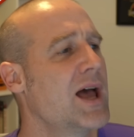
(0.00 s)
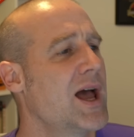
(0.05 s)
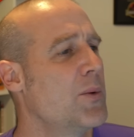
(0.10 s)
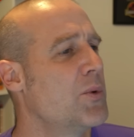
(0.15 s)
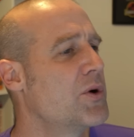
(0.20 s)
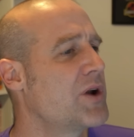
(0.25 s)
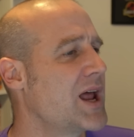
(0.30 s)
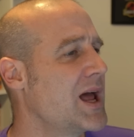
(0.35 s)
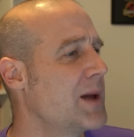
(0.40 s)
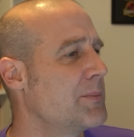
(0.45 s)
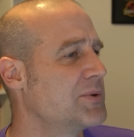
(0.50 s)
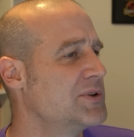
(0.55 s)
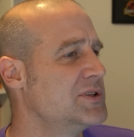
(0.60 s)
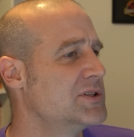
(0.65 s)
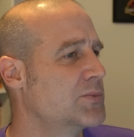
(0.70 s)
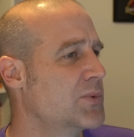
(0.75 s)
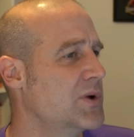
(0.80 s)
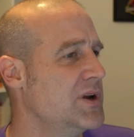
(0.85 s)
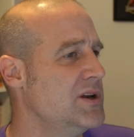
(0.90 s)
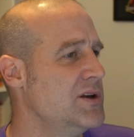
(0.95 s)
at what
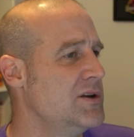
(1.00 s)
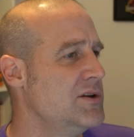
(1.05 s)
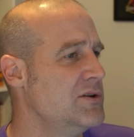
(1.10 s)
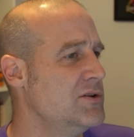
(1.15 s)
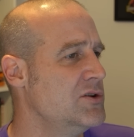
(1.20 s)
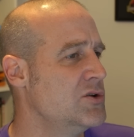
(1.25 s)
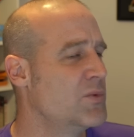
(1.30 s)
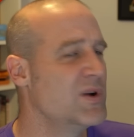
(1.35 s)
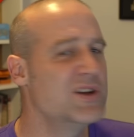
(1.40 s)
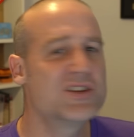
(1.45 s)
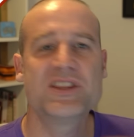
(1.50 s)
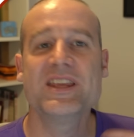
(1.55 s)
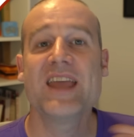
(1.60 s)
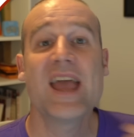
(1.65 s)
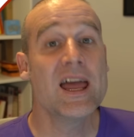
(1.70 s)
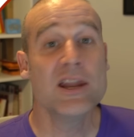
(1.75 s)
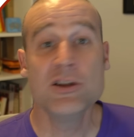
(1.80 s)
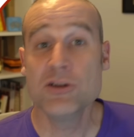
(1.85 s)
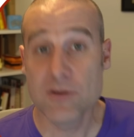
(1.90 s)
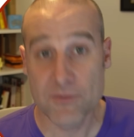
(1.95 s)
happens when you reach the
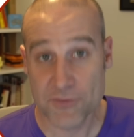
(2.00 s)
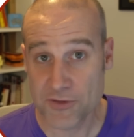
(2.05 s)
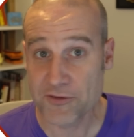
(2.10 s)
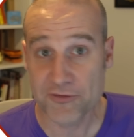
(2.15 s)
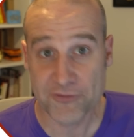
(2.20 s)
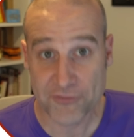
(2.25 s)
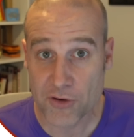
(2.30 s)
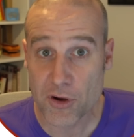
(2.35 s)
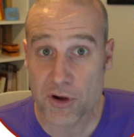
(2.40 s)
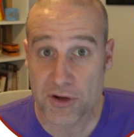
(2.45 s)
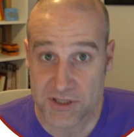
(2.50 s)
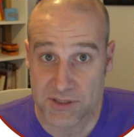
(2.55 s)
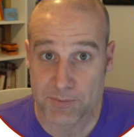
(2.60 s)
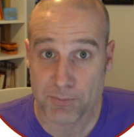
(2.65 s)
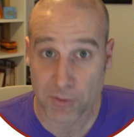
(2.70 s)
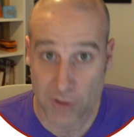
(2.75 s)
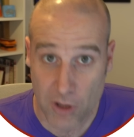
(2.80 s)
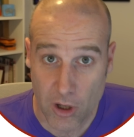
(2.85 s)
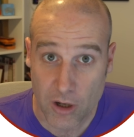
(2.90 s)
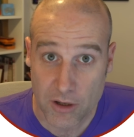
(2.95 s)
end of the first
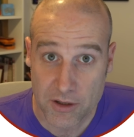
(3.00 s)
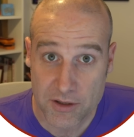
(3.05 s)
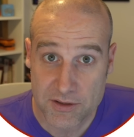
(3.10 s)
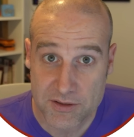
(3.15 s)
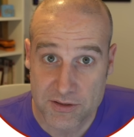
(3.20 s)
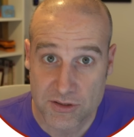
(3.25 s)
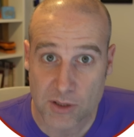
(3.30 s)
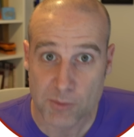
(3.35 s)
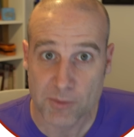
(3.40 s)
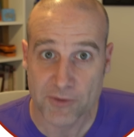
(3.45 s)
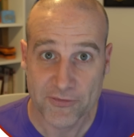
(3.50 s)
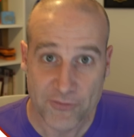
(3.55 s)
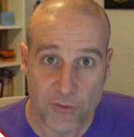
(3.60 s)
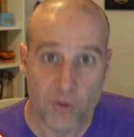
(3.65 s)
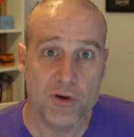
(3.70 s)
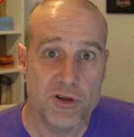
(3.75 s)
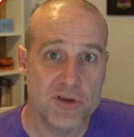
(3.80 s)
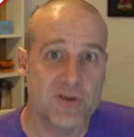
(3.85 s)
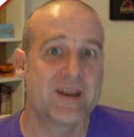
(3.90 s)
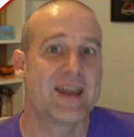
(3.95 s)
block. So
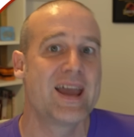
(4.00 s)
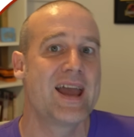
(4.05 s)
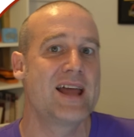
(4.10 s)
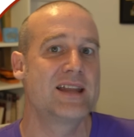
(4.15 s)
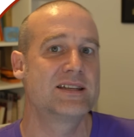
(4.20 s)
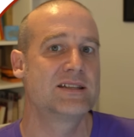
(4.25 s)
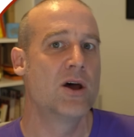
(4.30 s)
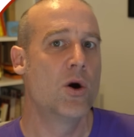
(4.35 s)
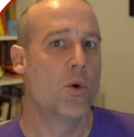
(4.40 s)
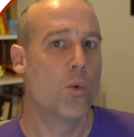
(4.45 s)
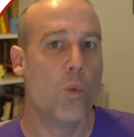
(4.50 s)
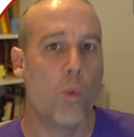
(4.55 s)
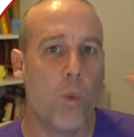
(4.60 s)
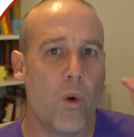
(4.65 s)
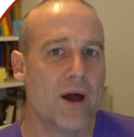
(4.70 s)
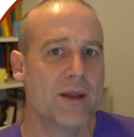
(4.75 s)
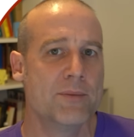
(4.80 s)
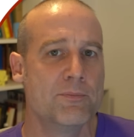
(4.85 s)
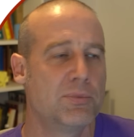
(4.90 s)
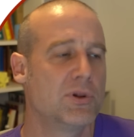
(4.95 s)
before you get
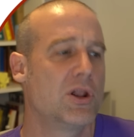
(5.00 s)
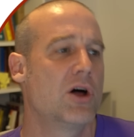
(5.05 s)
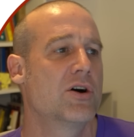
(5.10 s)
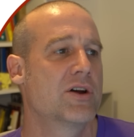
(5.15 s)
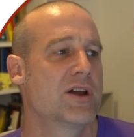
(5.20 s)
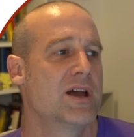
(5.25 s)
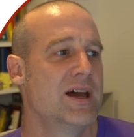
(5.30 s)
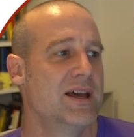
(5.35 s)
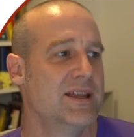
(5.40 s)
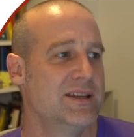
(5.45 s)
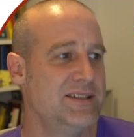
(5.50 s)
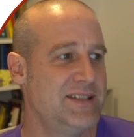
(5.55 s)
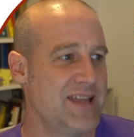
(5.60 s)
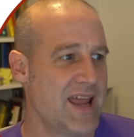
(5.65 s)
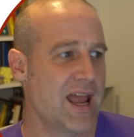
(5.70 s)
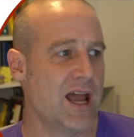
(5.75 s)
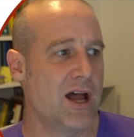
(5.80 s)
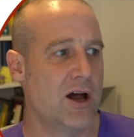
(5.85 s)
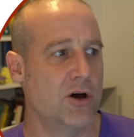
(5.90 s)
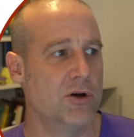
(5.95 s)
one block
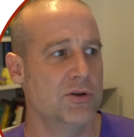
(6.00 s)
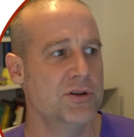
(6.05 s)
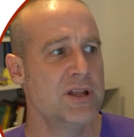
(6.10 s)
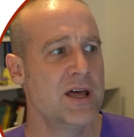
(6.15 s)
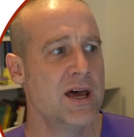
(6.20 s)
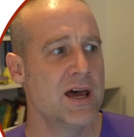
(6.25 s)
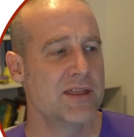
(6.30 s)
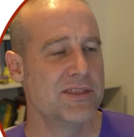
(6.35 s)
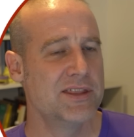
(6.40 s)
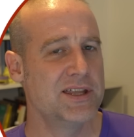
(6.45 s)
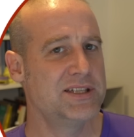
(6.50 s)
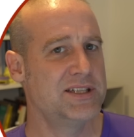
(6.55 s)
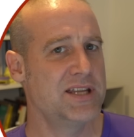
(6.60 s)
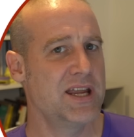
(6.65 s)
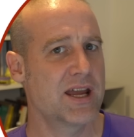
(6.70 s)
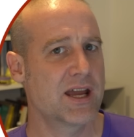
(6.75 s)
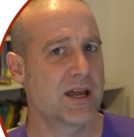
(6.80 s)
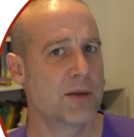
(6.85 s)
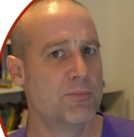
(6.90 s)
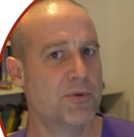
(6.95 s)
down, the
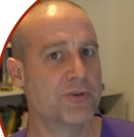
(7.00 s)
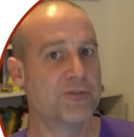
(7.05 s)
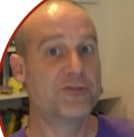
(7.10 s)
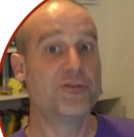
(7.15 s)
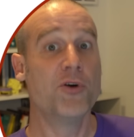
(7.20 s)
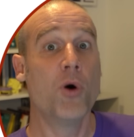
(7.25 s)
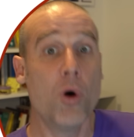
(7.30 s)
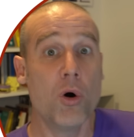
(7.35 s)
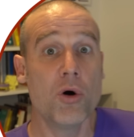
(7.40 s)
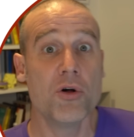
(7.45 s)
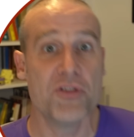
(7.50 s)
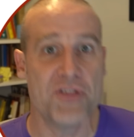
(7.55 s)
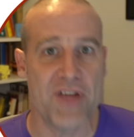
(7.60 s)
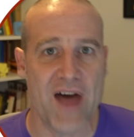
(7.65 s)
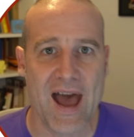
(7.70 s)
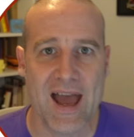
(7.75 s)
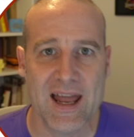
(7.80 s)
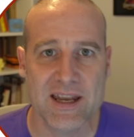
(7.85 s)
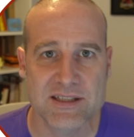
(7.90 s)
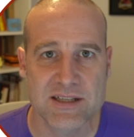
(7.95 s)
tick before
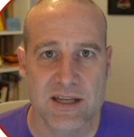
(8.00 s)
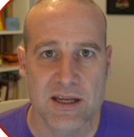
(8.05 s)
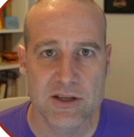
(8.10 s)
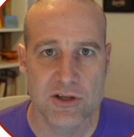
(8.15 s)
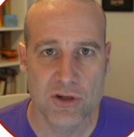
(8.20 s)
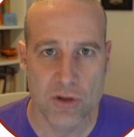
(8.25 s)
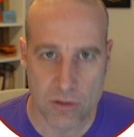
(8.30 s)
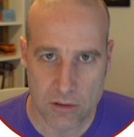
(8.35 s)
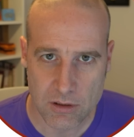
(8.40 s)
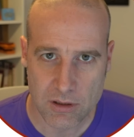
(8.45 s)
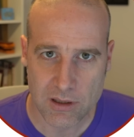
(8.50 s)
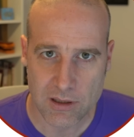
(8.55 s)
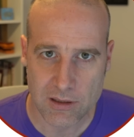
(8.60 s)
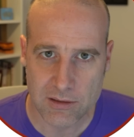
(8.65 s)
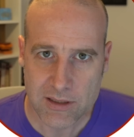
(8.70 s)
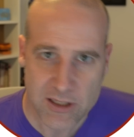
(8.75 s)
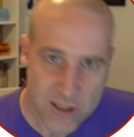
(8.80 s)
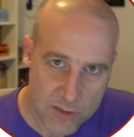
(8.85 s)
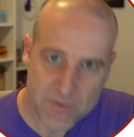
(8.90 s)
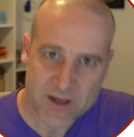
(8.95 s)
that, you're a
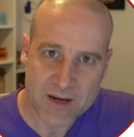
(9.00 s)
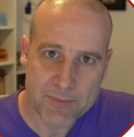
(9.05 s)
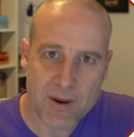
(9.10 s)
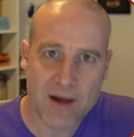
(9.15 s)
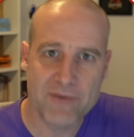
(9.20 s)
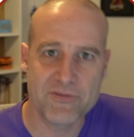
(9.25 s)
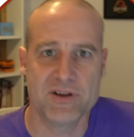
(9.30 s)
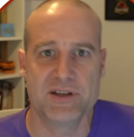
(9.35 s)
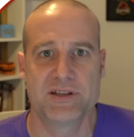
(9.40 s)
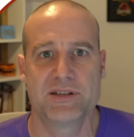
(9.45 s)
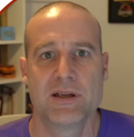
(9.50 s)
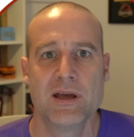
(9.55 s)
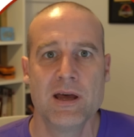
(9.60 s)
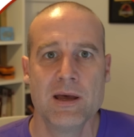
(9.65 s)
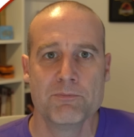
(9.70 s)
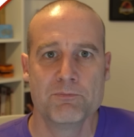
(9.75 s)
little bit above it.